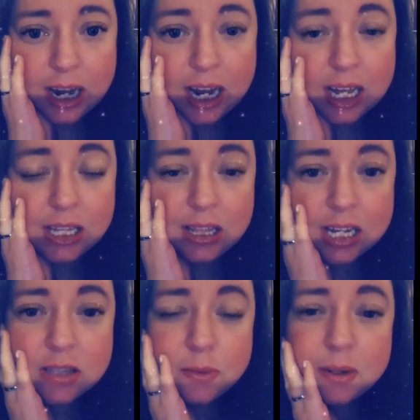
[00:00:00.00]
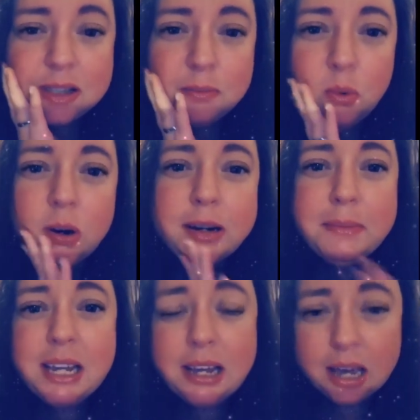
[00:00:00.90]
And that's what's important to
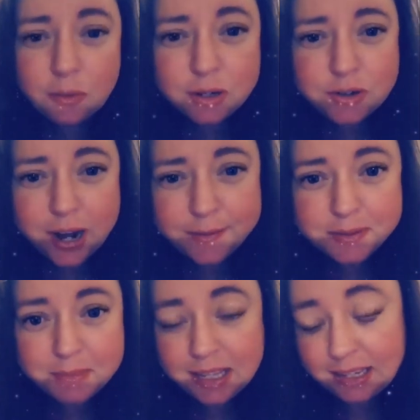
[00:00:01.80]
me and what drives me.